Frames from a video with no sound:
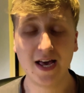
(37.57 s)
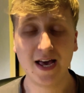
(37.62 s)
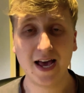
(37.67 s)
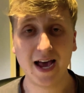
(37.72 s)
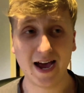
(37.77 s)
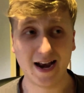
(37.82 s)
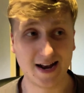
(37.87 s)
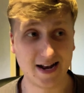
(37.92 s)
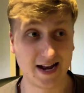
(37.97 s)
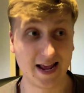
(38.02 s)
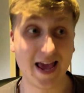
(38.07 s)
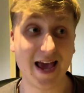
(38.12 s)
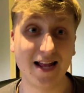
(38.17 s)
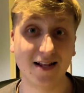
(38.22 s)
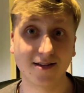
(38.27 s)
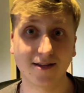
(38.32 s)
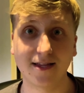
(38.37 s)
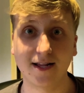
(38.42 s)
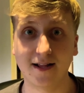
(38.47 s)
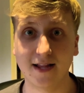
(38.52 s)
and in the end,
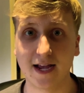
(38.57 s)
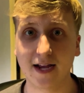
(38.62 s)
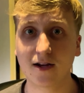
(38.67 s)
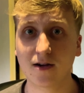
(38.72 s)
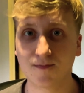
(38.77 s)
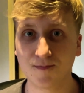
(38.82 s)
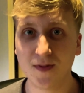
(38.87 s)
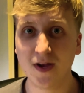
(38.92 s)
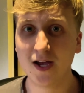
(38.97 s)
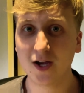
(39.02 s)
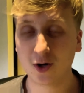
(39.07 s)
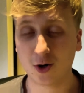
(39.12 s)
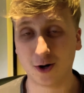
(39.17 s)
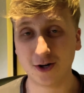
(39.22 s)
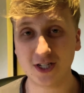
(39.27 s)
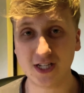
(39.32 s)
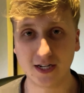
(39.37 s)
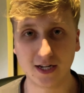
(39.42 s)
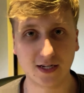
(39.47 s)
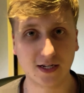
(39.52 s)
I think that
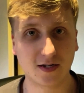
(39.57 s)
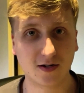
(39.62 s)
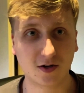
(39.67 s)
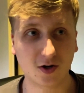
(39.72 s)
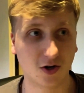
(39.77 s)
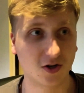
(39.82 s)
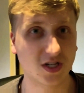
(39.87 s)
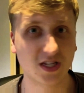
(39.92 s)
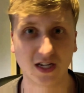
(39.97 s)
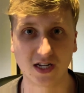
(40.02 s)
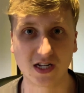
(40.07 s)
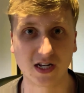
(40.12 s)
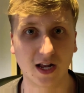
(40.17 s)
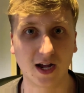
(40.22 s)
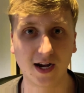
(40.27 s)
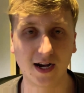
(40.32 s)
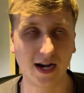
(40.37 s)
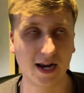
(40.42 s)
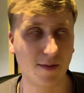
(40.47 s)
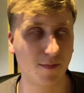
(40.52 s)
cost us
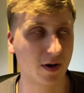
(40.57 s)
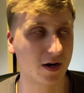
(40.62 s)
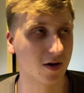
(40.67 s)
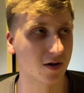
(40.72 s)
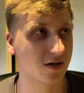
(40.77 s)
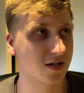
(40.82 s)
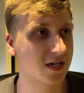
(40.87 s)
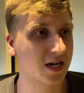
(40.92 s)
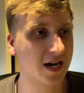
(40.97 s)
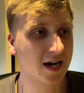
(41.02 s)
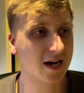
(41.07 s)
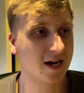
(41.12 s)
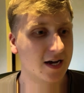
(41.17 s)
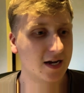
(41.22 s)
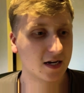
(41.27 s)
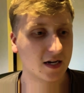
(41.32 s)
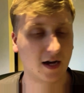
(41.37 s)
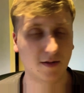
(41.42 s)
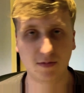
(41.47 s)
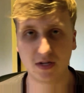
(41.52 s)
slightly because
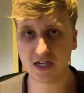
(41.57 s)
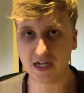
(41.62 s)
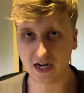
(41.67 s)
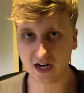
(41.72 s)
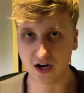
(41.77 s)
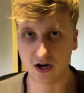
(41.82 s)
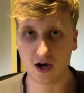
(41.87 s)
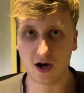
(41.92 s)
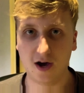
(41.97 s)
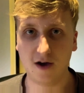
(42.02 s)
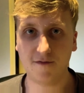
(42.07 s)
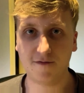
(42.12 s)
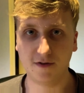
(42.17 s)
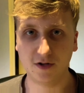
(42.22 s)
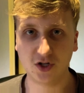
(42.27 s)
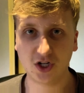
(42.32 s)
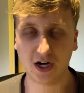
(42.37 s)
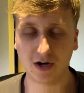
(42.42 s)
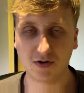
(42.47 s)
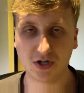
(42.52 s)
come the second half and
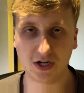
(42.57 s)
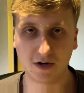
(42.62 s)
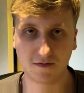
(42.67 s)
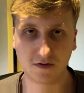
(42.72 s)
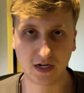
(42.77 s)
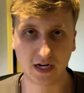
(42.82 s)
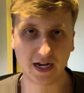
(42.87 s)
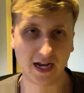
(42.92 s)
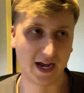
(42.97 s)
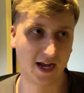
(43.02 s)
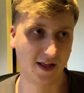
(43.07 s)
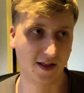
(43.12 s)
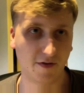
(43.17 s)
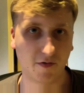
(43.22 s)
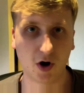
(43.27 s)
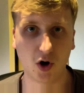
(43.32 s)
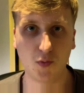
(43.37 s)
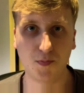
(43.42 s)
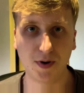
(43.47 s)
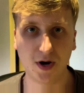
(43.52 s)
Chelsea obviously get their
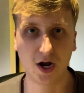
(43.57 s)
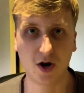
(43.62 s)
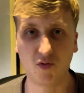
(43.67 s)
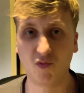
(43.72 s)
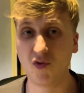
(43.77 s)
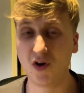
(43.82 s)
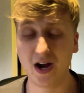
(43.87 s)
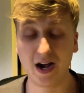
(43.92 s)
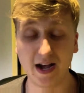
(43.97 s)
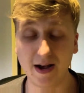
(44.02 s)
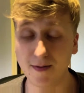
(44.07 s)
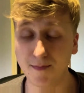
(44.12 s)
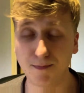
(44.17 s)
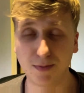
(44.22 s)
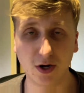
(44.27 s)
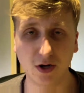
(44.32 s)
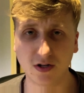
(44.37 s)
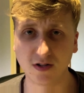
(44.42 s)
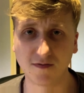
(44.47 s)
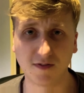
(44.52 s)
opener, really
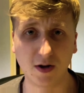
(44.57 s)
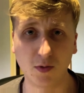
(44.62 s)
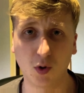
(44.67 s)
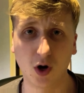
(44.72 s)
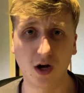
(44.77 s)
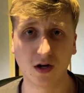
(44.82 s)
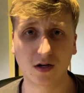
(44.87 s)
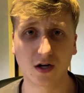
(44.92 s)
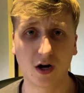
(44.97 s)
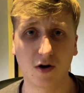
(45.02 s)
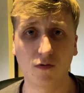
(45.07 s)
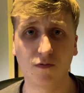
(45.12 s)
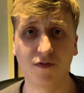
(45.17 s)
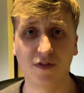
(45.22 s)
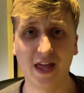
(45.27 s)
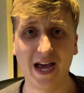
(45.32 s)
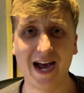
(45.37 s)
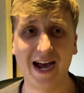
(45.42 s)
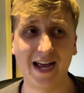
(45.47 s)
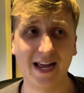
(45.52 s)
beautifully worked goal for
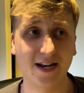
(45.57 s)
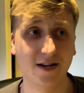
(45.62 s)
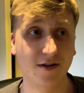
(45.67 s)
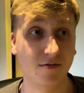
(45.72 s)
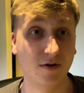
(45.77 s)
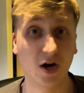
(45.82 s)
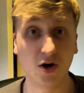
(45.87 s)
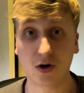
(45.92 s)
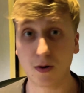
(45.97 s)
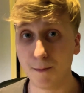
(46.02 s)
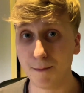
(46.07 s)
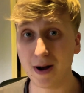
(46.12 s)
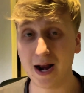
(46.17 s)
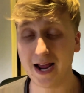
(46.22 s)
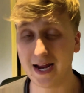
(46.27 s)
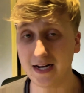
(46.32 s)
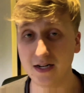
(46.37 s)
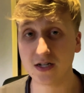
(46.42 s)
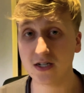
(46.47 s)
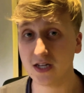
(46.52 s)
that, and no
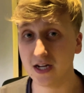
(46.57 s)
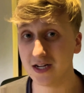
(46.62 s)
complaints.